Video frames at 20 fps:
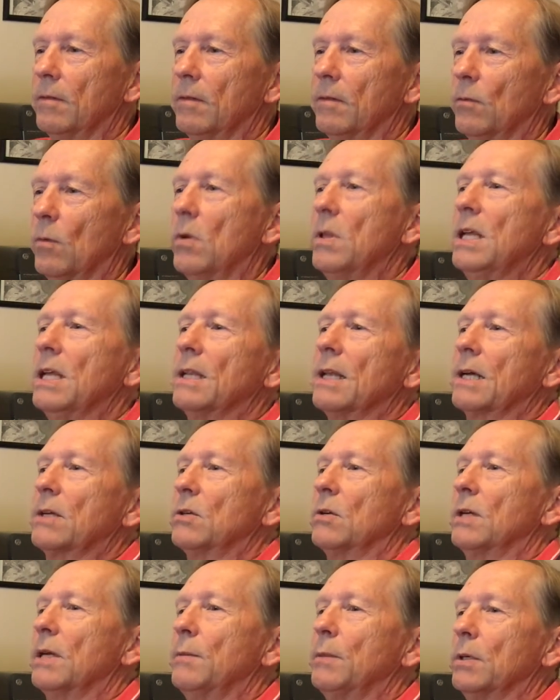where the
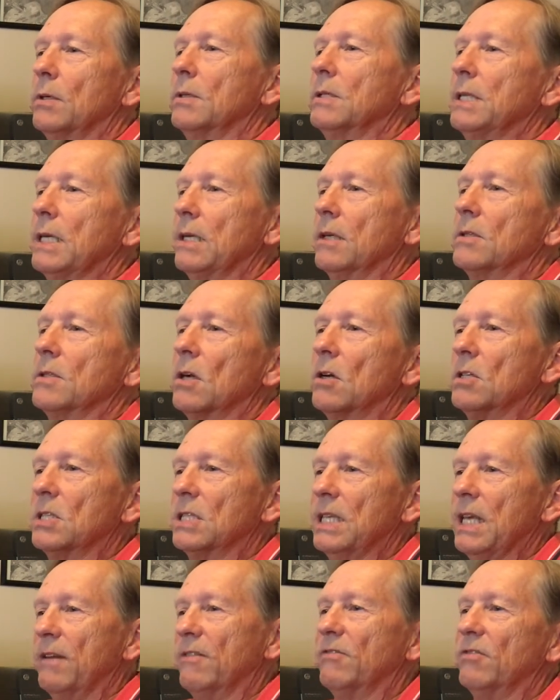electrochemical signals are
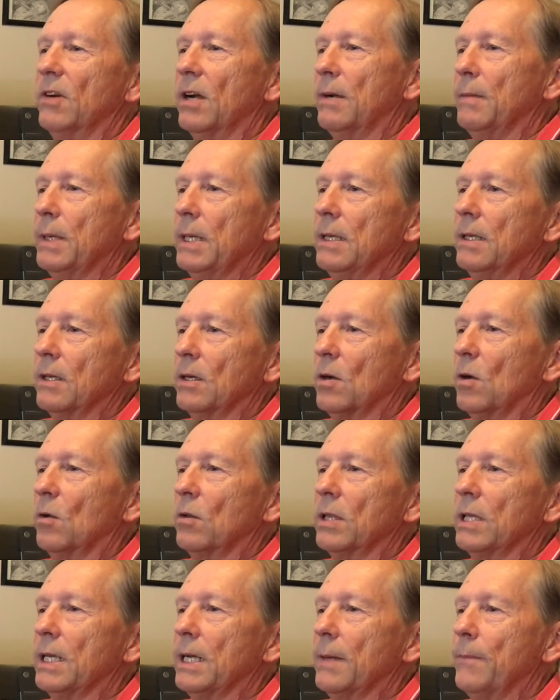sent from in the
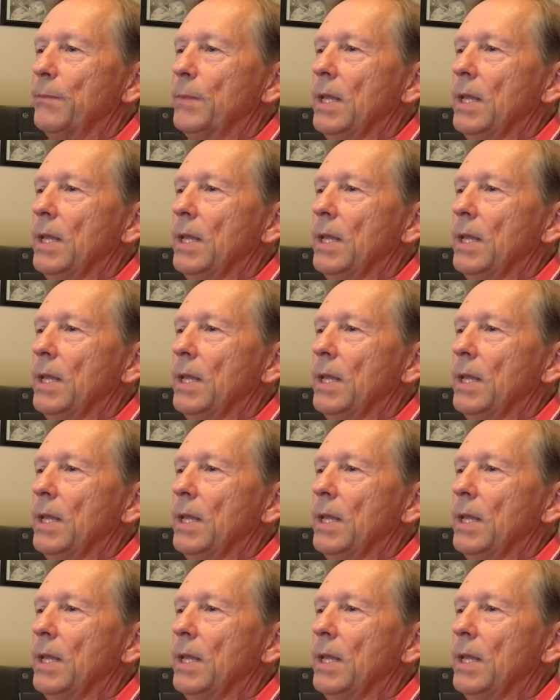cochlea